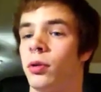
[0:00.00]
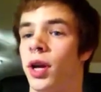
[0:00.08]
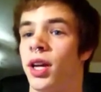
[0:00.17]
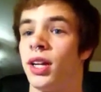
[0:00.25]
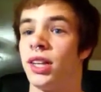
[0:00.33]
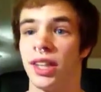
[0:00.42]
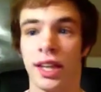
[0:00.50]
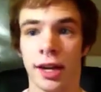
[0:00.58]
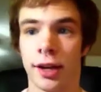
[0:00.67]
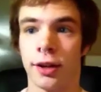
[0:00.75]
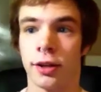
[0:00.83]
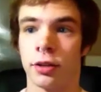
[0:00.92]
and
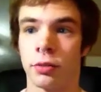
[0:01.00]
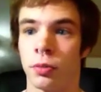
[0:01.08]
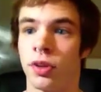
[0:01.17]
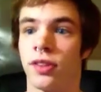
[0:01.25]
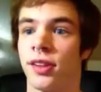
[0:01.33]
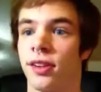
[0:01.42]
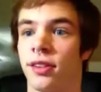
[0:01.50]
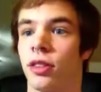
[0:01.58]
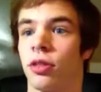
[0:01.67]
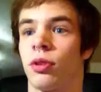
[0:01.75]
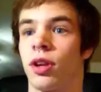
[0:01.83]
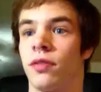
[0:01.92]
Aaliyah was season
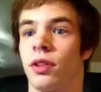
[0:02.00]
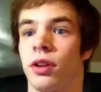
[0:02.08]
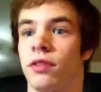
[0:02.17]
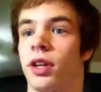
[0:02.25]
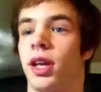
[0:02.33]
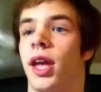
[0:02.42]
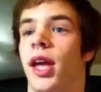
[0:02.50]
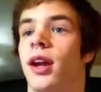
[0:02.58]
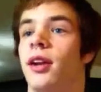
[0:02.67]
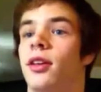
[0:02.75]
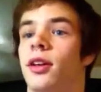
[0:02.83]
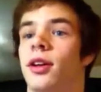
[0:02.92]
3, even though I fucking
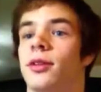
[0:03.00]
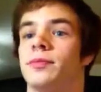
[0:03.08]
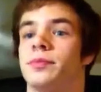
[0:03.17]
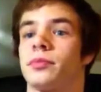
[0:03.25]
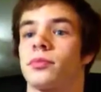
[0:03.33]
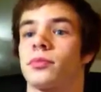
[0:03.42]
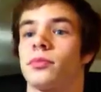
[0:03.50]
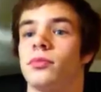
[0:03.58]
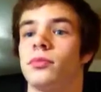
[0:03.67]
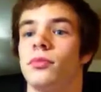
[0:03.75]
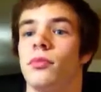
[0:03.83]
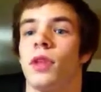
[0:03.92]
hated Aaliyah.
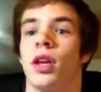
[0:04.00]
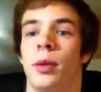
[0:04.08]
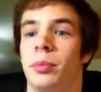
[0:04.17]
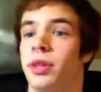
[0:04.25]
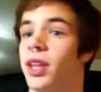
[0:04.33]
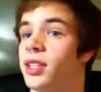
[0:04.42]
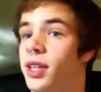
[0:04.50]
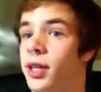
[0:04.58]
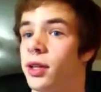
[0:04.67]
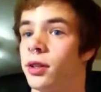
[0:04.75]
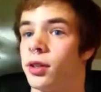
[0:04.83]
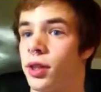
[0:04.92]
But
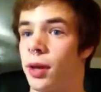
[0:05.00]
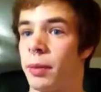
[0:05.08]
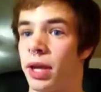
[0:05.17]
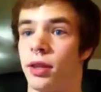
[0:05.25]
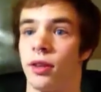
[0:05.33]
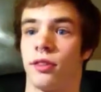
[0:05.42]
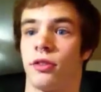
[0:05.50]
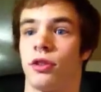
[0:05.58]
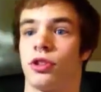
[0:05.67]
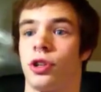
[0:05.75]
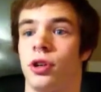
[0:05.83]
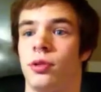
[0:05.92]
they made this their
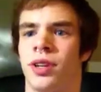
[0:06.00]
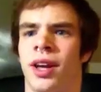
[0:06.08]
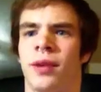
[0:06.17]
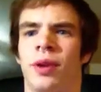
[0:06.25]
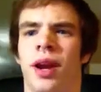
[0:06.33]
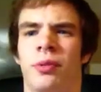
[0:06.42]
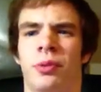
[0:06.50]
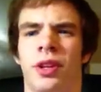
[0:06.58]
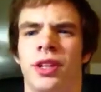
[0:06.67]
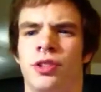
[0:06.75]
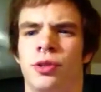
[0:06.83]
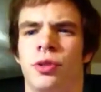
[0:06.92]
show, and I
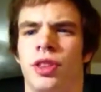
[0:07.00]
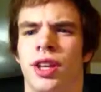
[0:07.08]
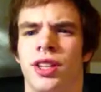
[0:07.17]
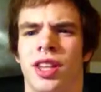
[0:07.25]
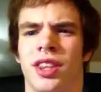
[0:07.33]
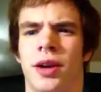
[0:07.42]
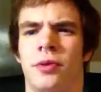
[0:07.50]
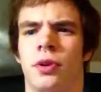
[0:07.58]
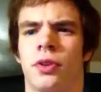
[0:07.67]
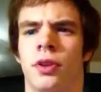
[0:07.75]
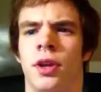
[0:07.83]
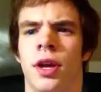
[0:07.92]
really do think that
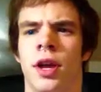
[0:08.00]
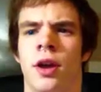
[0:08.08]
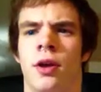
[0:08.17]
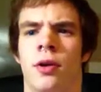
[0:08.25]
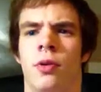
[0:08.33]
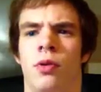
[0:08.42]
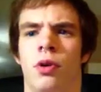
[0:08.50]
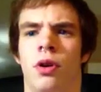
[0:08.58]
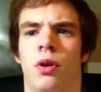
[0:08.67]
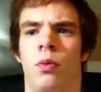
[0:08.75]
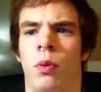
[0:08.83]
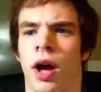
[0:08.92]
was
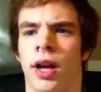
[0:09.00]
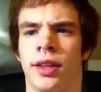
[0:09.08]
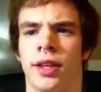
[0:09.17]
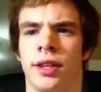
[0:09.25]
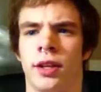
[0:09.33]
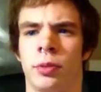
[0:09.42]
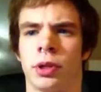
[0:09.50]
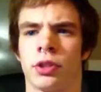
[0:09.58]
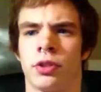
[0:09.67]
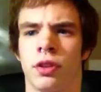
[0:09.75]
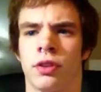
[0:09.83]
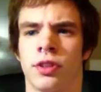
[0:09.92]
why they did a
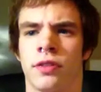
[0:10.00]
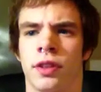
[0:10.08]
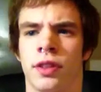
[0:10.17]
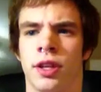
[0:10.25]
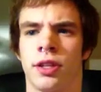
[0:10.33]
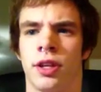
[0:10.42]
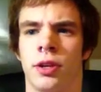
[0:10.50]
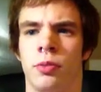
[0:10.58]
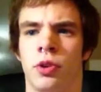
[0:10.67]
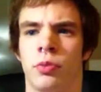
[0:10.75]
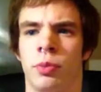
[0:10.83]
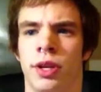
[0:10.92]
bunch of the stuff that they did,
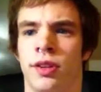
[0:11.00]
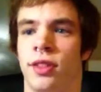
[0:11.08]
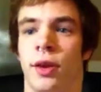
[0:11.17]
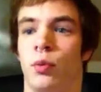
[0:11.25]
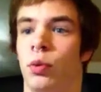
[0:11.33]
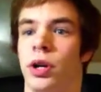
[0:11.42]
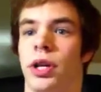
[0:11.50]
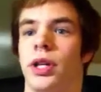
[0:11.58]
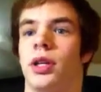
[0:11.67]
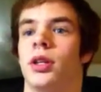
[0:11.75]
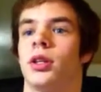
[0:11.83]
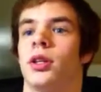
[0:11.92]
was because they wanted